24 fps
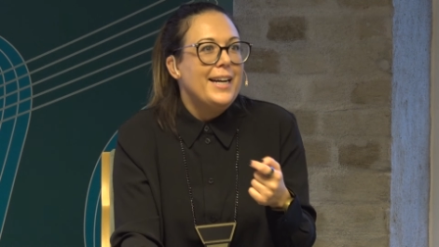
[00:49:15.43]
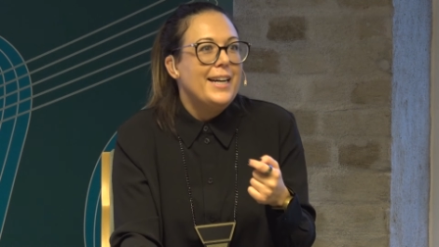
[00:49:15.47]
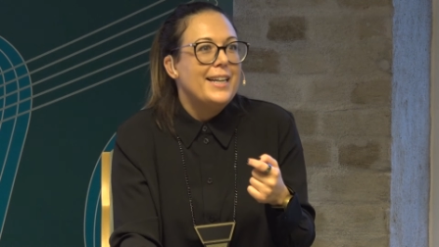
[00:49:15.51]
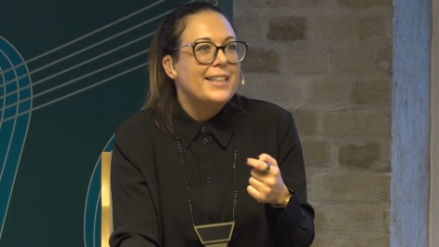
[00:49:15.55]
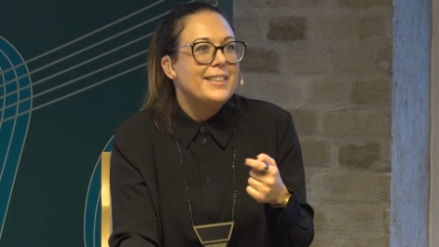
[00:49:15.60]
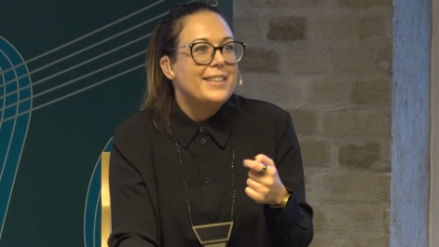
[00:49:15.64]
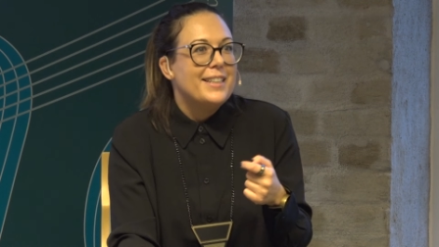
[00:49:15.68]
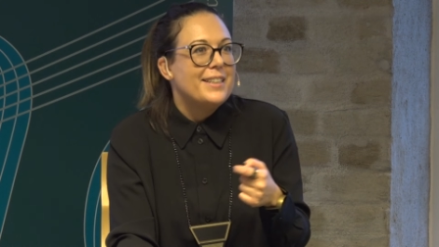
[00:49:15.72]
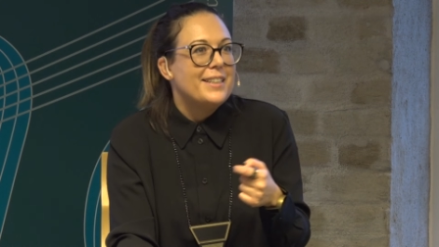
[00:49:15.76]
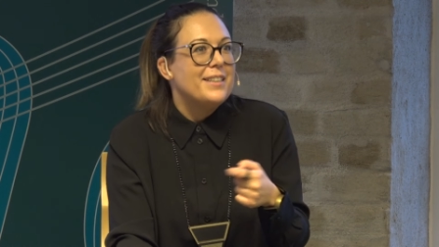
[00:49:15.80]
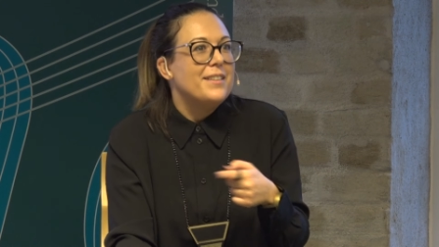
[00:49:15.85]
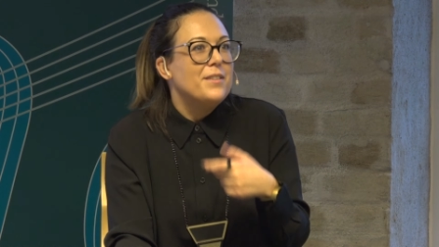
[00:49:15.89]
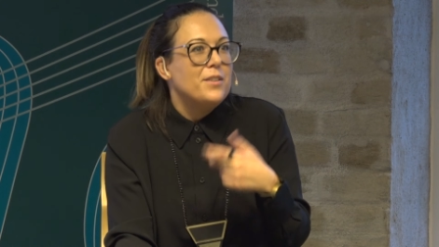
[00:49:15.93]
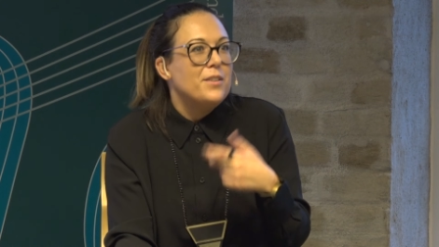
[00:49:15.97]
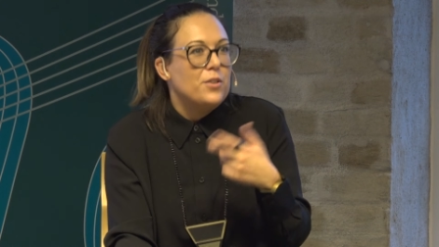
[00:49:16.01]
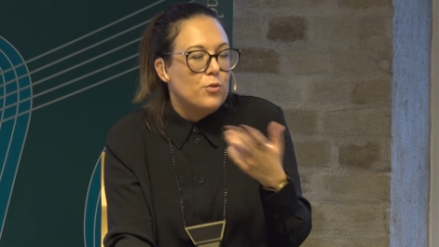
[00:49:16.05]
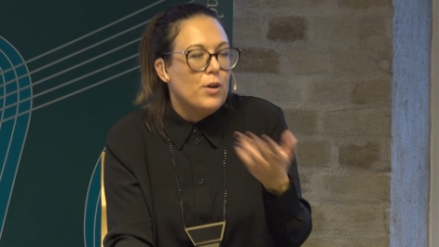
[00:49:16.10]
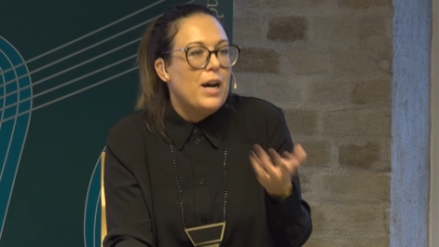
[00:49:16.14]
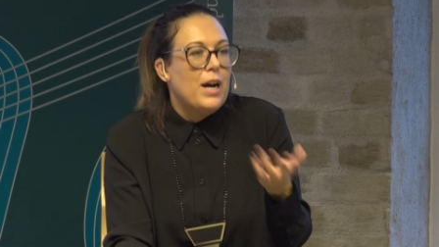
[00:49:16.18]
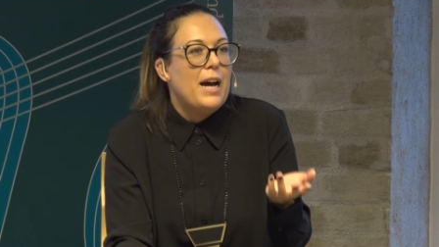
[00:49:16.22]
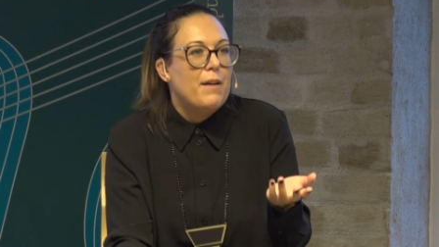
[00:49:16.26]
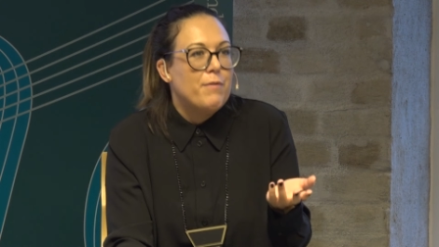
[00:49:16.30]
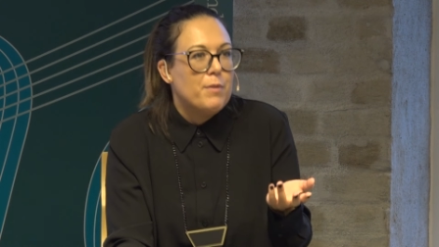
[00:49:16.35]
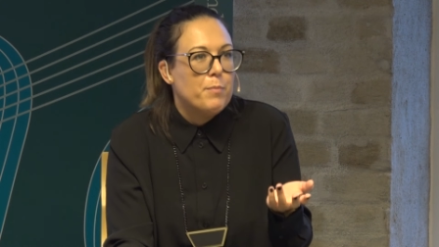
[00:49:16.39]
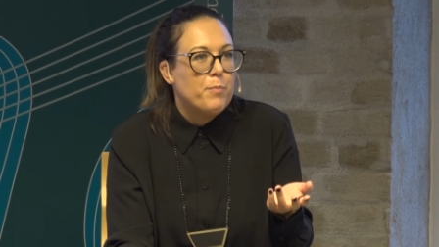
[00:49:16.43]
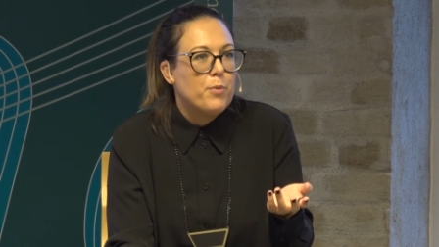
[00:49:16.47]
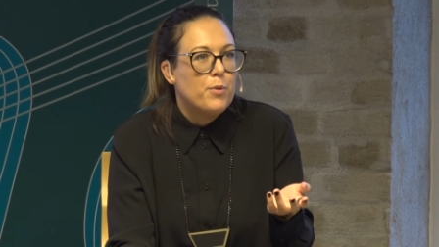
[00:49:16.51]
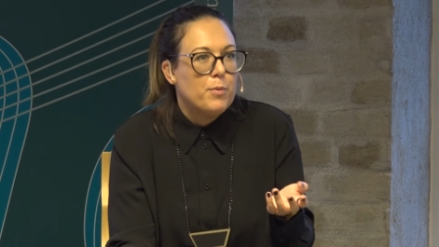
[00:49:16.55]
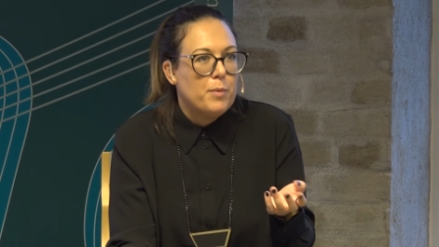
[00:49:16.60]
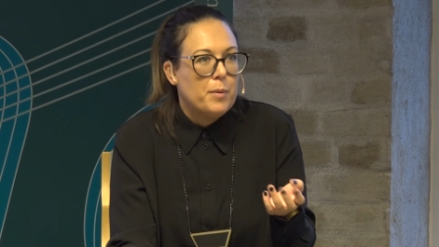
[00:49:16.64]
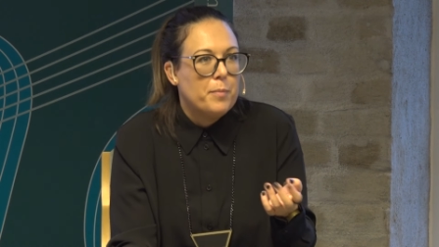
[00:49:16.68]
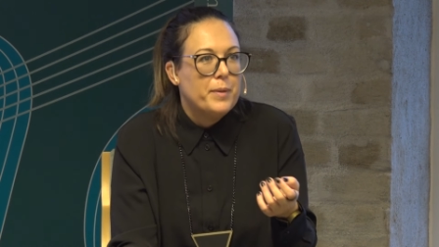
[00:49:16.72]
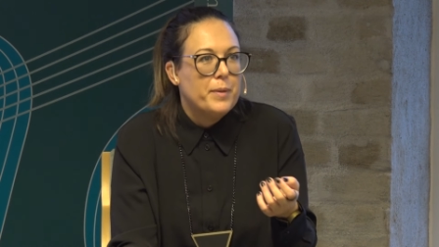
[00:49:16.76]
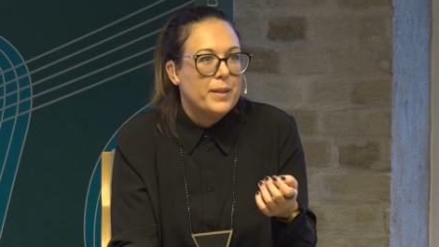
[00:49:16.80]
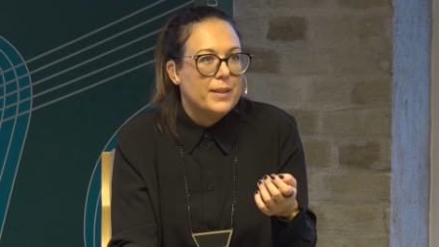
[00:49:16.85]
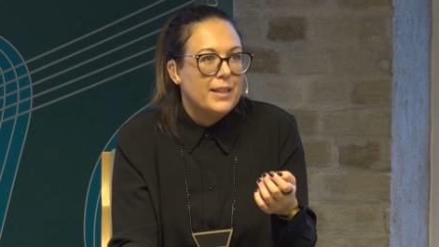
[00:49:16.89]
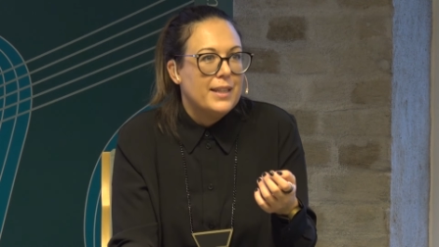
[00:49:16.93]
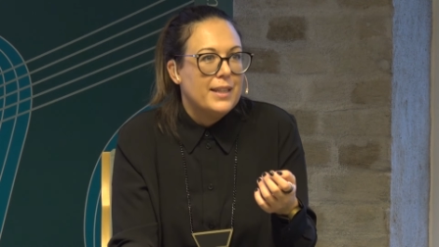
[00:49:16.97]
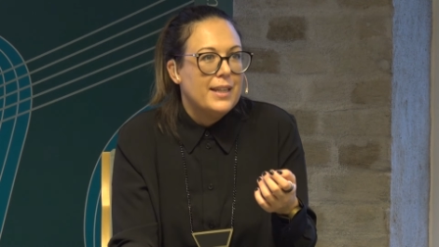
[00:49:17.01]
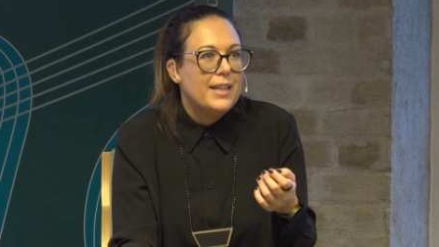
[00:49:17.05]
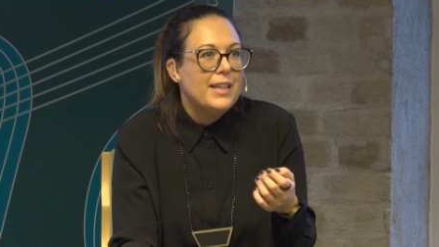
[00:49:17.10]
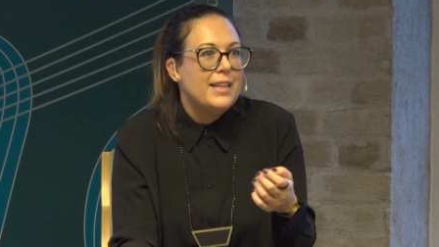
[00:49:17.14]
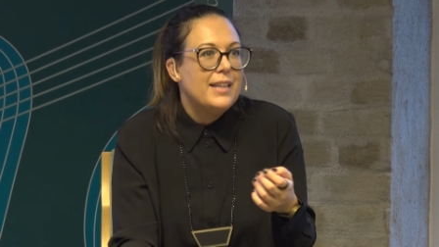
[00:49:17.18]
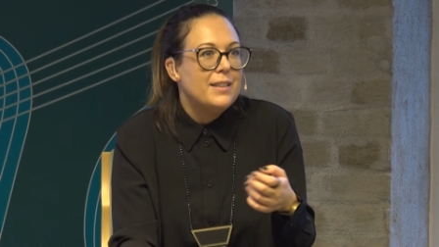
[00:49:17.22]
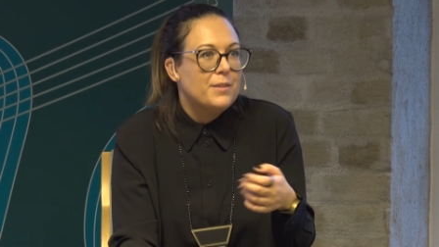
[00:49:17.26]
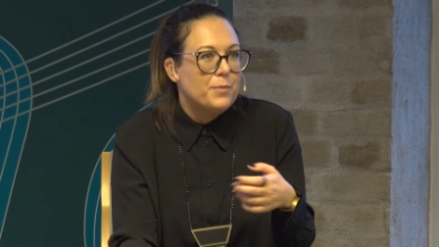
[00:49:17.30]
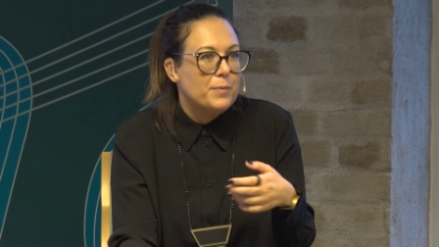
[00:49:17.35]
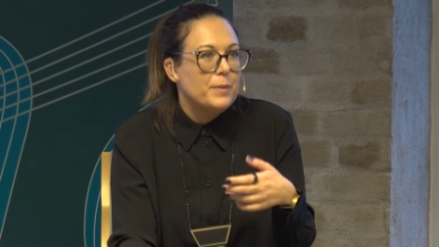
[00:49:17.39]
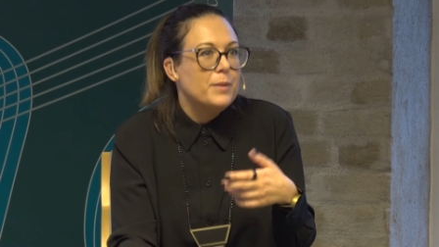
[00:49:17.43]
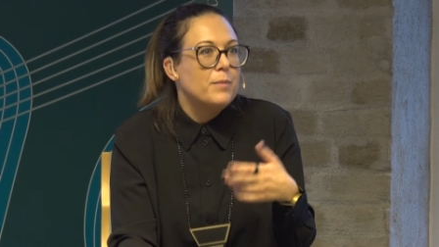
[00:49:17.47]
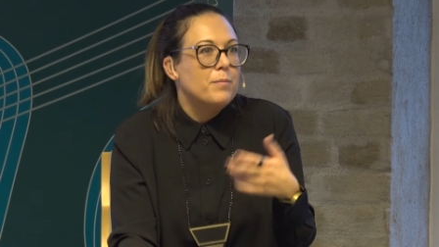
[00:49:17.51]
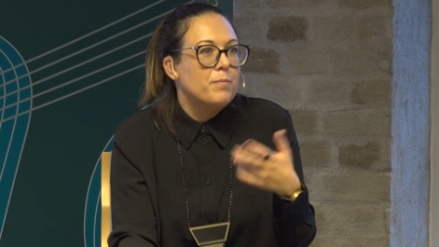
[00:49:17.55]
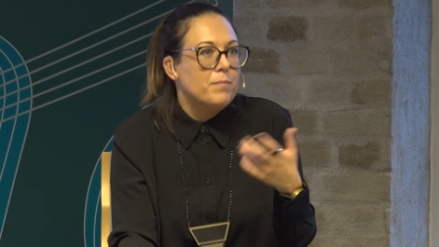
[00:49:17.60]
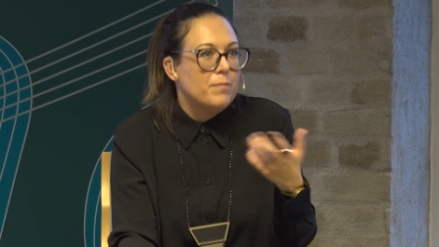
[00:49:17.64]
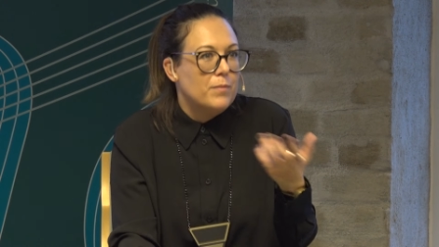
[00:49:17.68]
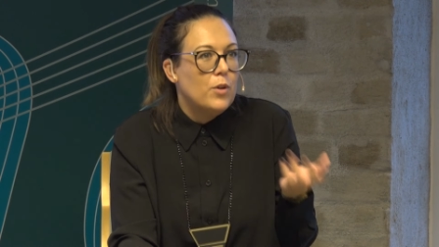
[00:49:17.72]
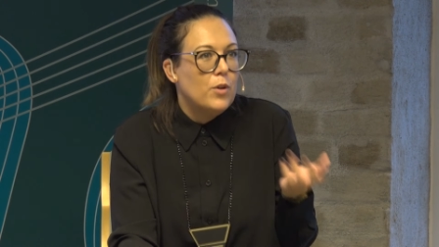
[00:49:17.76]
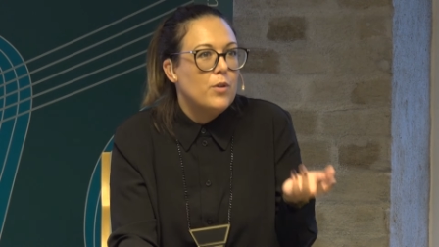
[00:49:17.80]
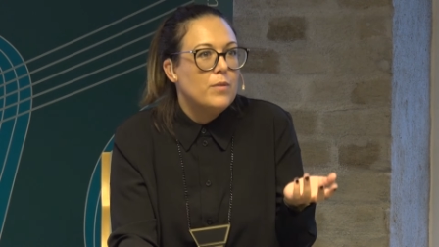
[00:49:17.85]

Uh, that you have a probability, it will